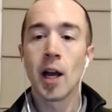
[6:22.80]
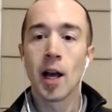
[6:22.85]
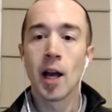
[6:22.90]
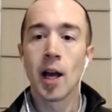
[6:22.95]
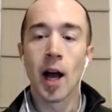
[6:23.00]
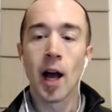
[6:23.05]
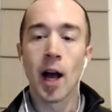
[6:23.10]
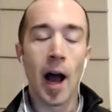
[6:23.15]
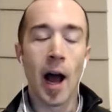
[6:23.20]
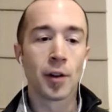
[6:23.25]

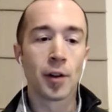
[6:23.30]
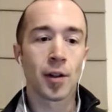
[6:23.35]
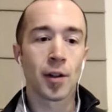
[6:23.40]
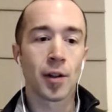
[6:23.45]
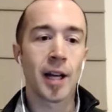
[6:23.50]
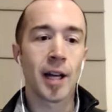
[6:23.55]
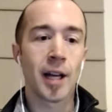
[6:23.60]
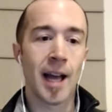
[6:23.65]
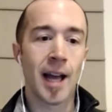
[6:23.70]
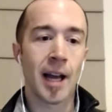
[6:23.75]
I also like
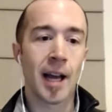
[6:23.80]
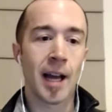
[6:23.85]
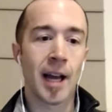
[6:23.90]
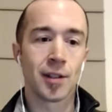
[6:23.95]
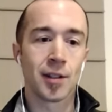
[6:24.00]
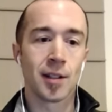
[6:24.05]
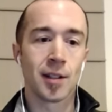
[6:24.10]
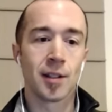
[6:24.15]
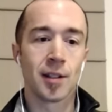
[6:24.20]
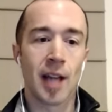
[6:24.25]
Zach Ertz
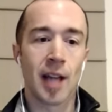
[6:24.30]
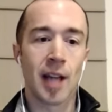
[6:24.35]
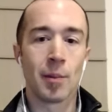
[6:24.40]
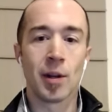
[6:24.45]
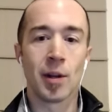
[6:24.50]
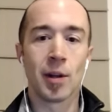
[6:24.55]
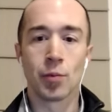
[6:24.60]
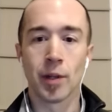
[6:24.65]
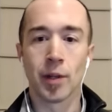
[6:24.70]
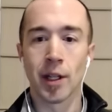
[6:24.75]
in this game.
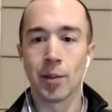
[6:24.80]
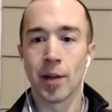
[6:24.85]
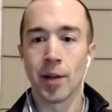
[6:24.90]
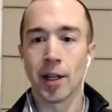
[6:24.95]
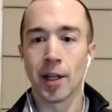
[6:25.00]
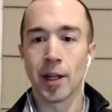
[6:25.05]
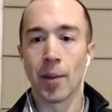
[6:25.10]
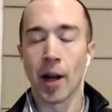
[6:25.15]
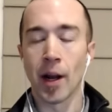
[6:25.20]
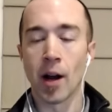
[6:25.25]
He's really been
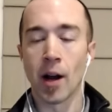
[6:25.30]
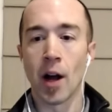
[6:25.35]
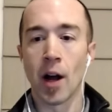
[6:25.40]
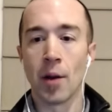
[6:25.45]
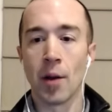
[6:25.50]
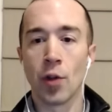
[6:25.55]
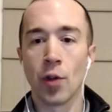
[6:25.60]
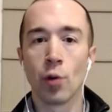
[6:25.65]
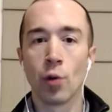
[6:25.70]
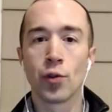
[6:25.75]
coming
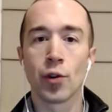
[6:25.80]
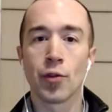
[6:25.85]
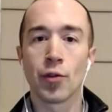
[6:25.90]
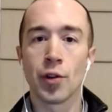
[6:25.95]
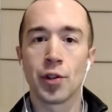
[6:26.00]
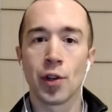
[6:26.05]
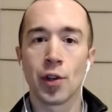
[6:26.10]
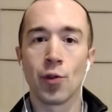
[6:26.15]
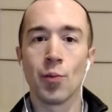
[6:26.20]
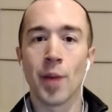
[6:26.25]
on. Those are
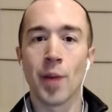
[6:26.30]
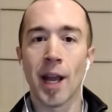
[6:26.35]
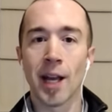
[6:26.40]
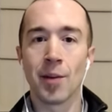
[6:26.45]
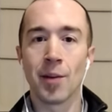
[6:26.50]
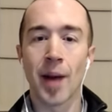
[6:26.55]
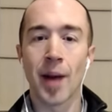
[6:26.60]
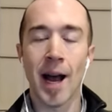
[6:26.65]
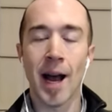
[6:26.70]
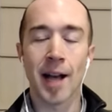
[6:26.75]
the two
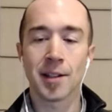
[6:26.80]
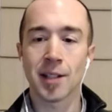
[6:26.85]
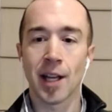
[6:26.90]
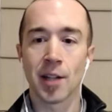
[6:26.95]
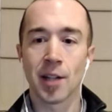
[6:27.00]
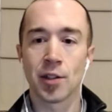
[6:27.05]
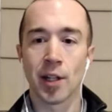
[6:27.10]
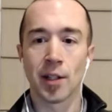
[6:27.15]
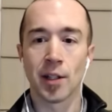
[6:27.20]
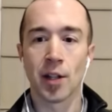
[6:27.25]
main pass
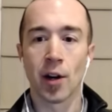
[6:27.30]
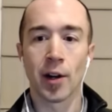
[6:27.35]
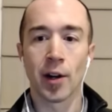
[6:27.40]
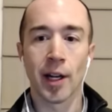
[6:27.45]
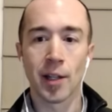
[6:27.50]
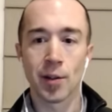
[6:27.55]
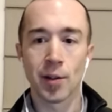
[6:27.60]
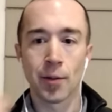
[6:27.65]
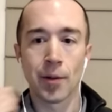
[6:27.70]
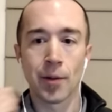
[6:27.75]
catching
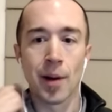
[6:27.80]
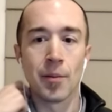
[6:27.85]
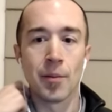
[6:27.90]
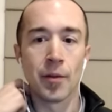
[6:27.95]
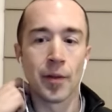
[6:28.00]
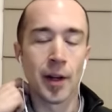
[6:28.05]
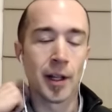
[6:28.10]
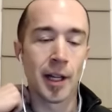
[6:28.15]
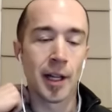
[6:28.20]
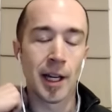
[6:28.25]
targets from
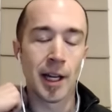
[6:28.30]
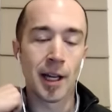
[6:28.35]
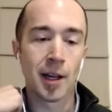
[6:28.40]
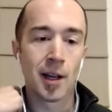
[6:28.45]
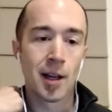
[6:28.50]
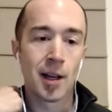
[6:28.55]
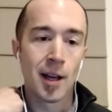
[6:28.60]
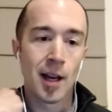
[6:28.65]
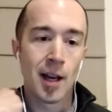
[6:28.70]
Philly.